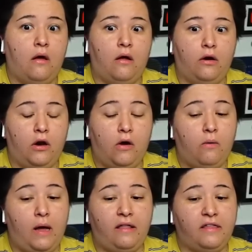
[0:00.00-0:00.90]
No,
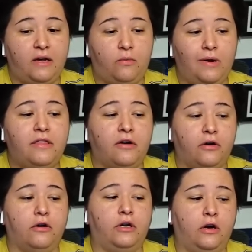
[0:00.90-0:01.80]
I think with
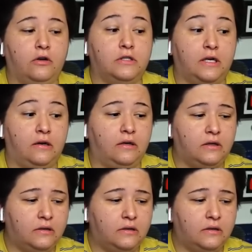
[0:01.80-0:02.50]
her, you're sunk.